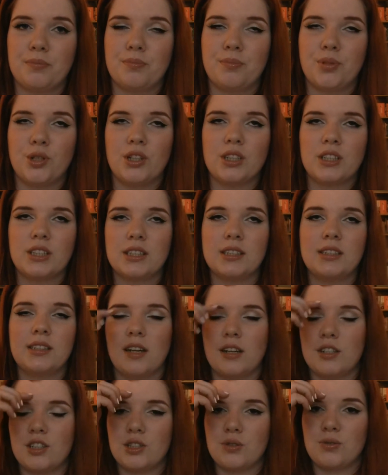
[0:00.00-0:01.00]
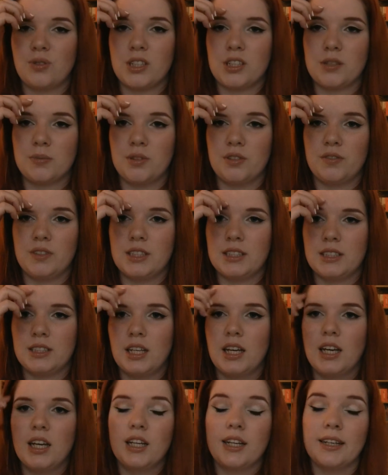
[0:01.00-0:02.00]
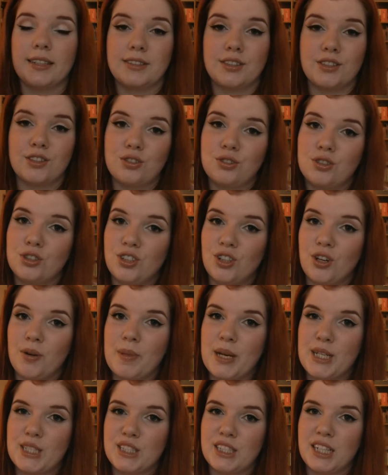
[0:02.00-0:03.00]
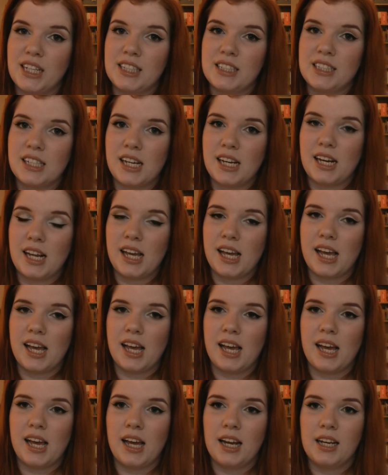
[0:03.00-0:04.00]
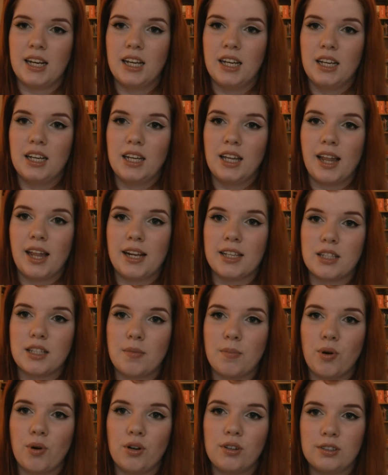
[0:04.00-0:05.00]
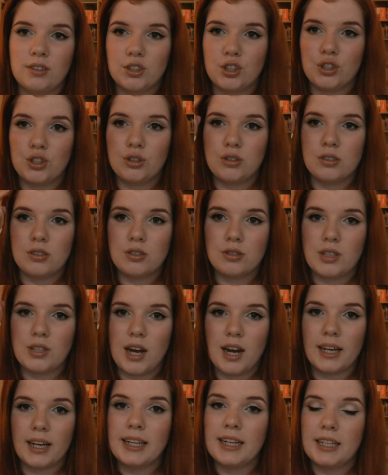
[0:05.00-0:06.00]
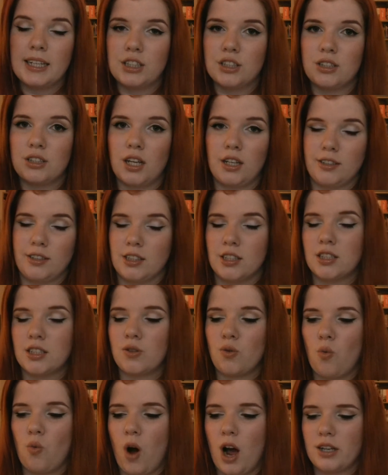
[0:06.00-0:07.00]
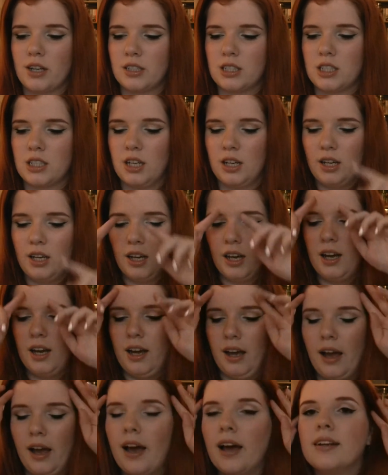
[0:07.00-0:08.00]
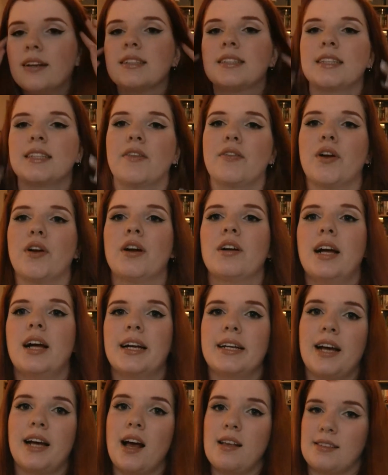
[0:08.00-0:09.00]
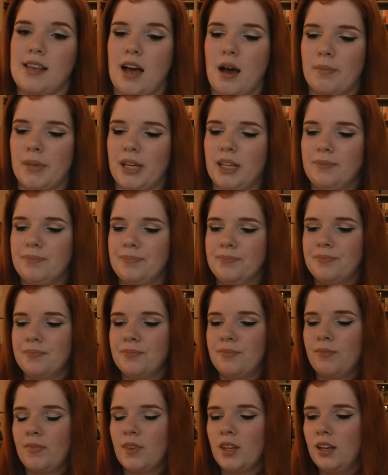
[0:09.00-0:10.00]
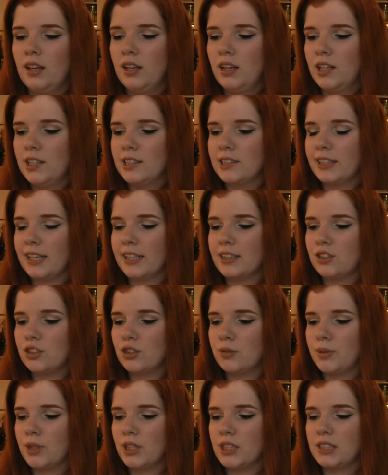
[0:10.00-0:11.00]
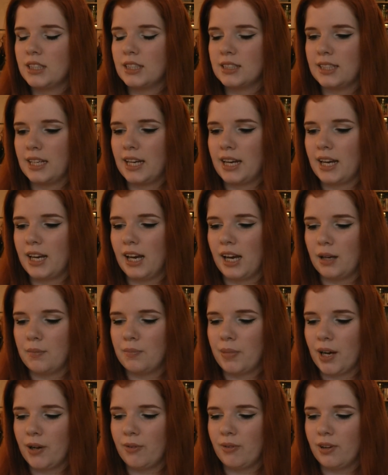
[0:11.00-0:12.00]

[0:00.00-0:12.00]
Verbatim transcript: books not just watch movies because you use your imagination and it is important to use your noggin and not just watch and sit there like a zombie so I got two books because I had buy